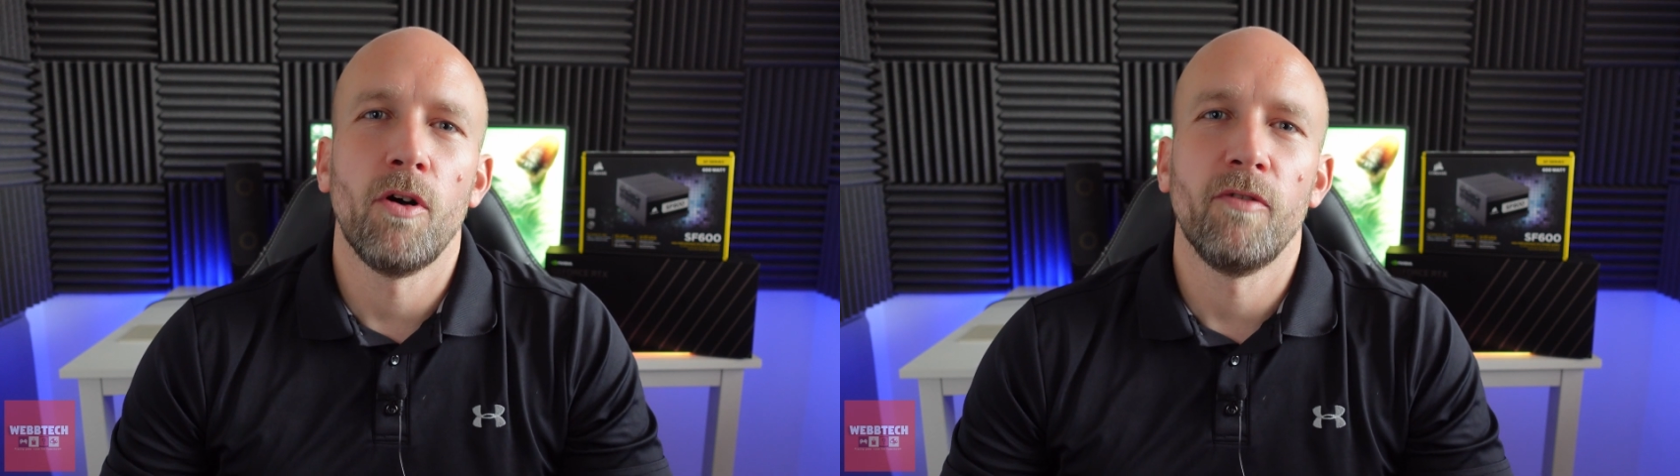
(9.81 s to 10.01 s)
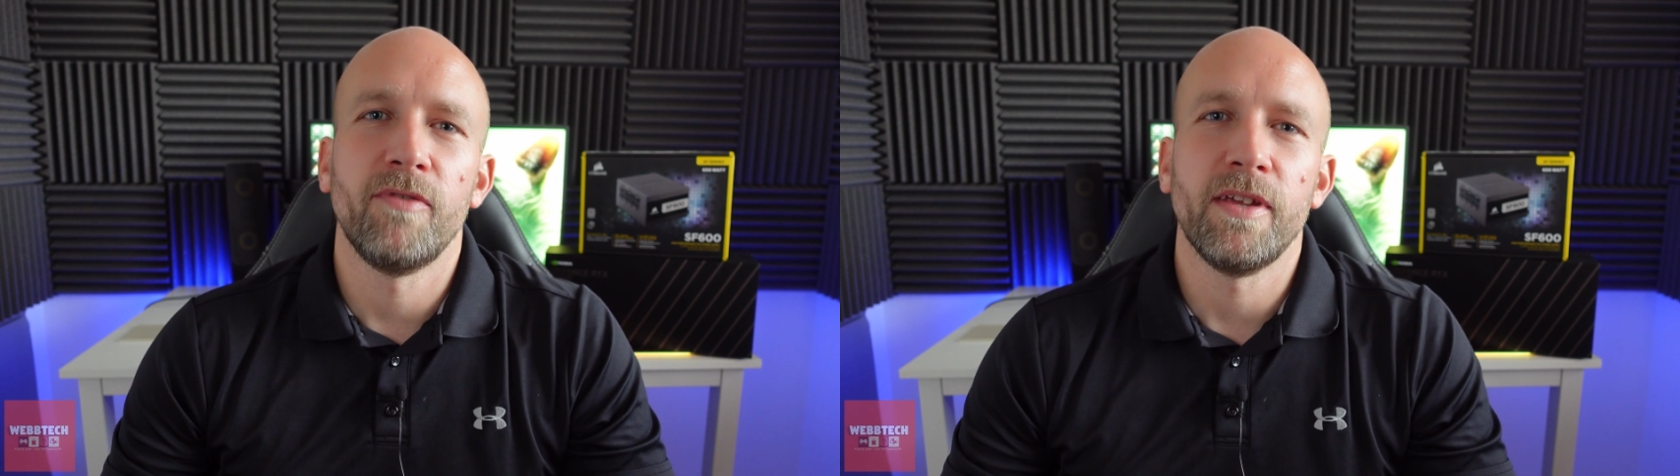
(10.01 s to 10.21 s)

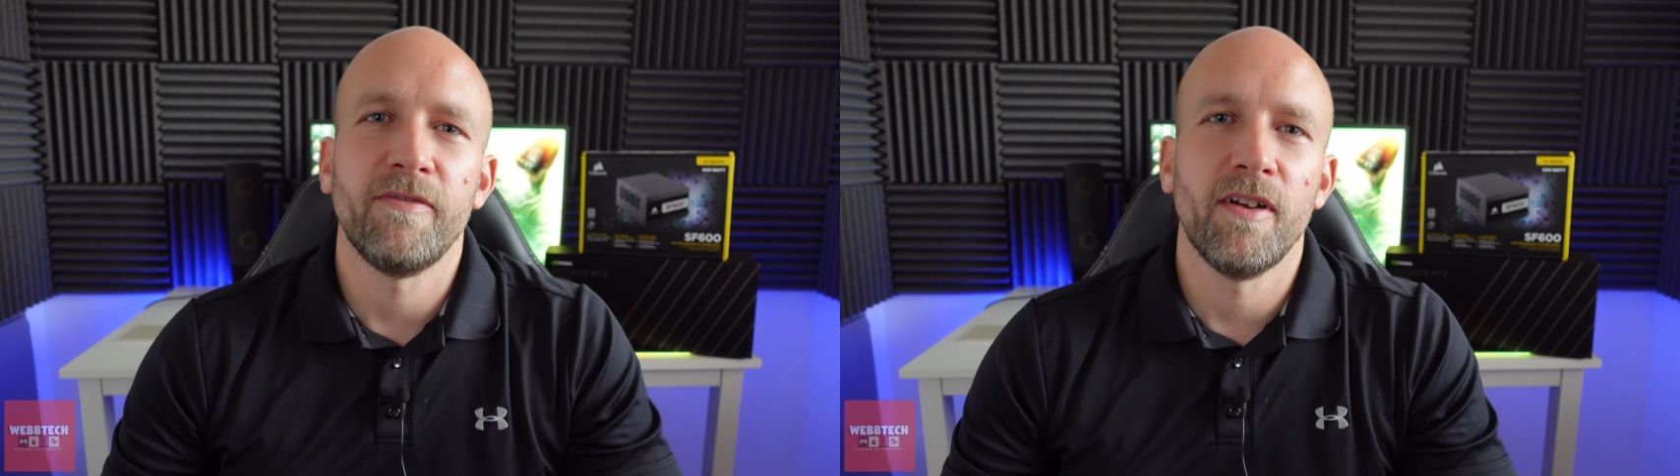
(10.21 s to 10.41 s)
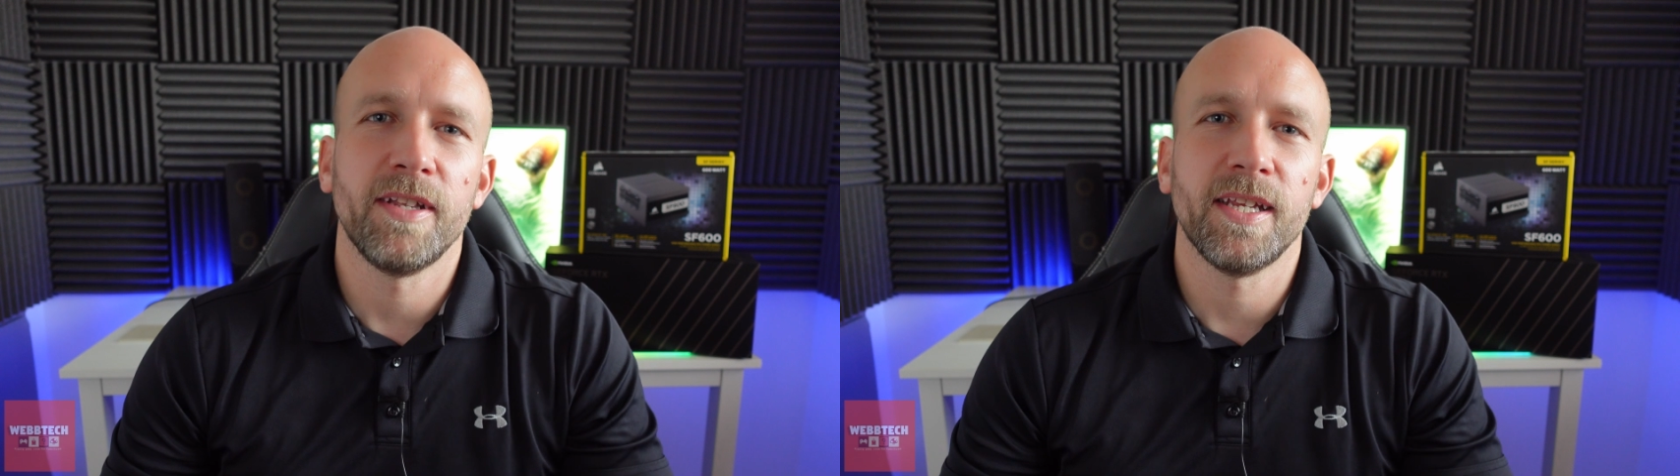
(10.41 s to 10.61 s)
of the
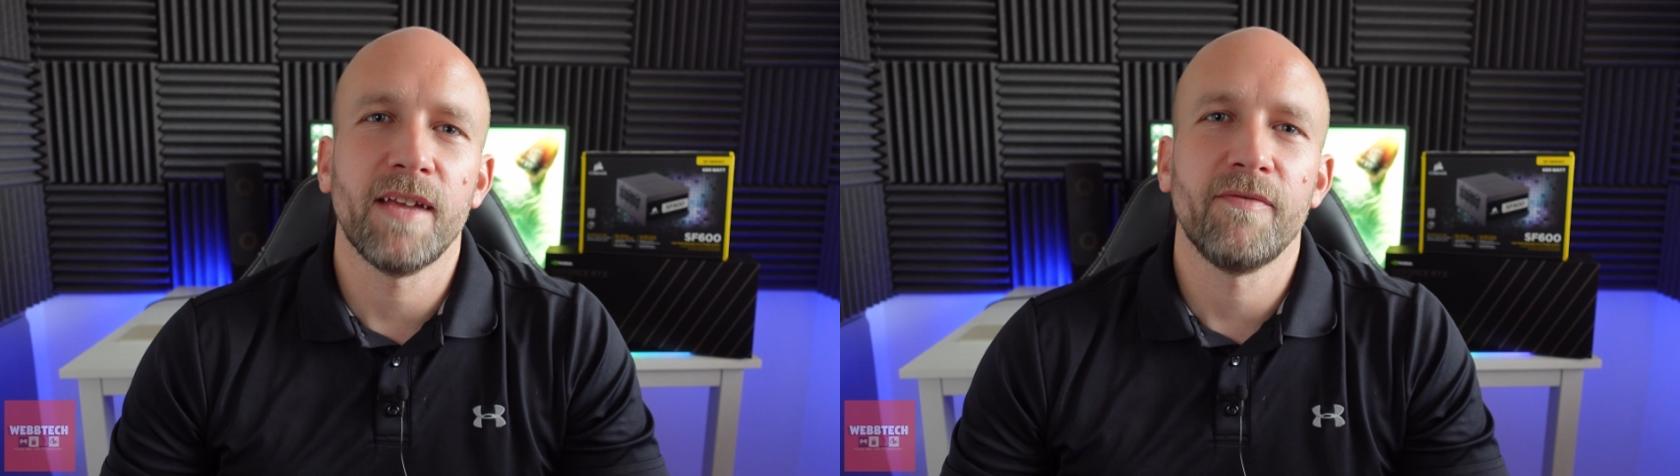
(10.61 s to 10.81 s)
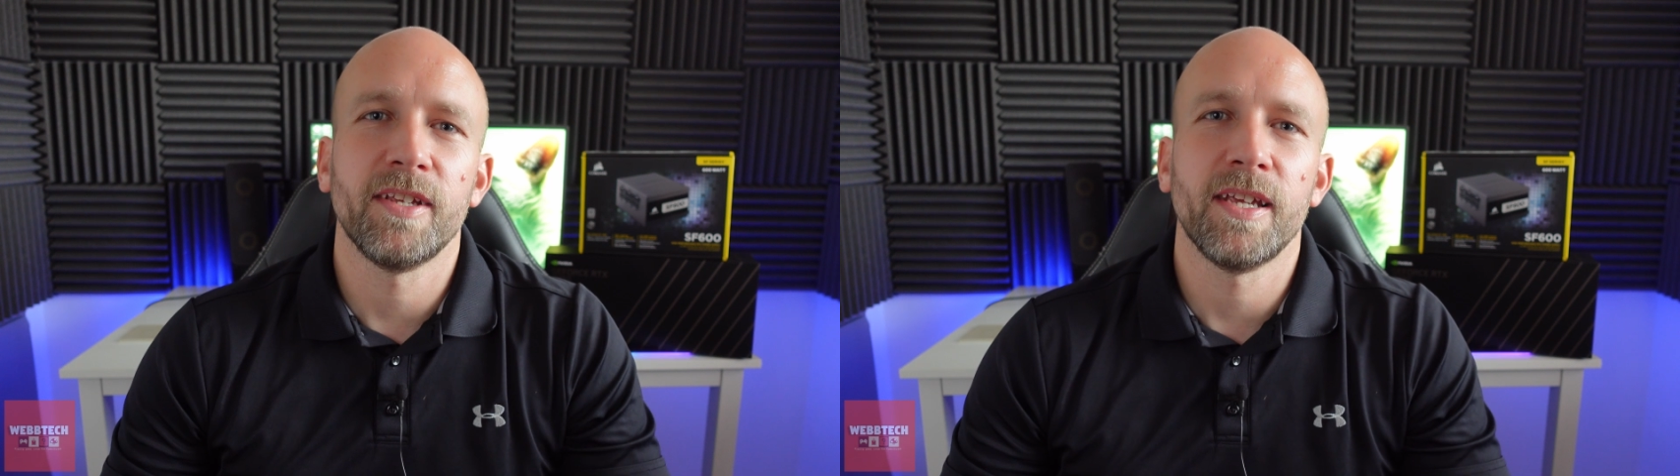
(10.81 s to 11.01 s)

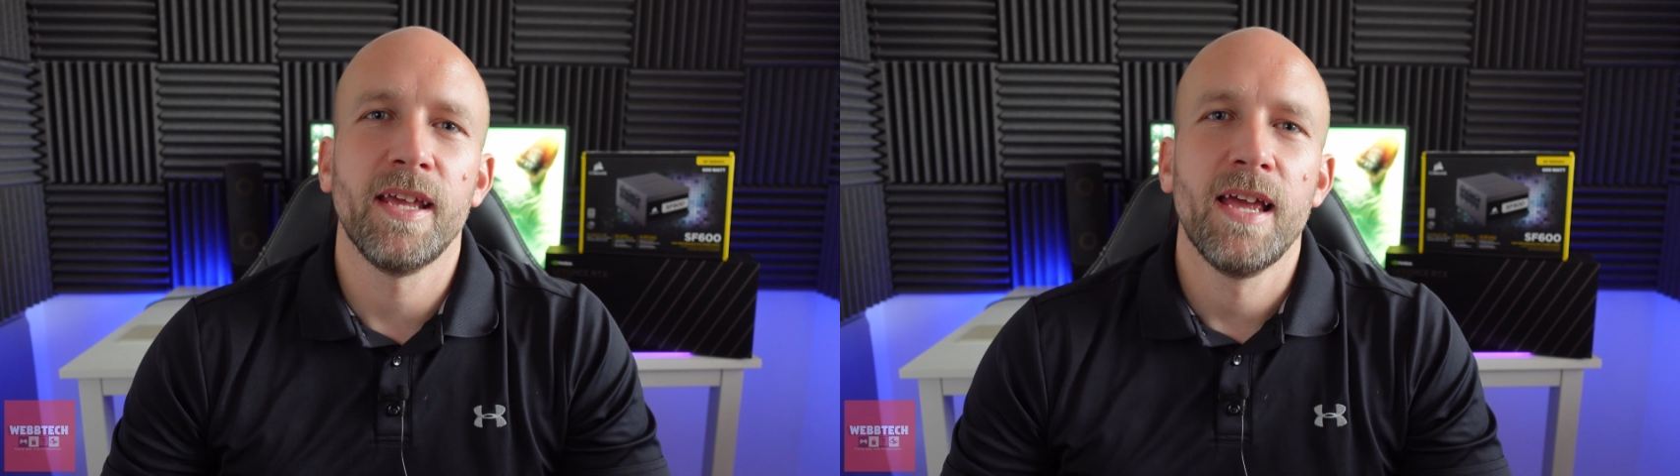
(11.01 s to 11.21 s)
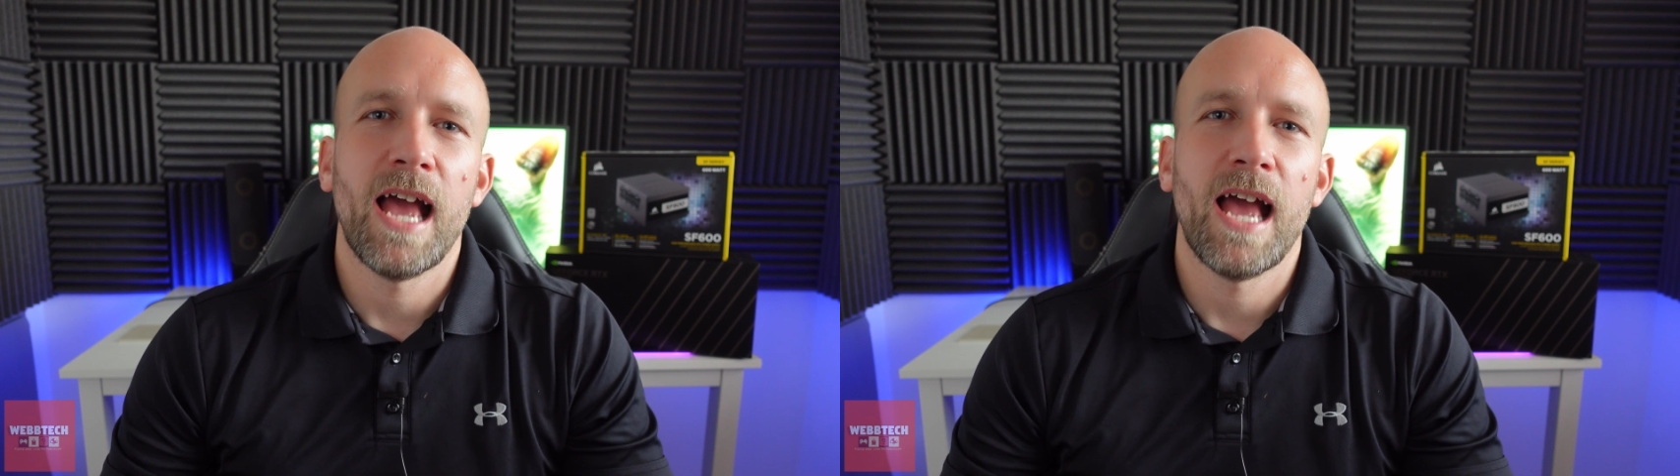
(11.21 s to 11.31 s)
3070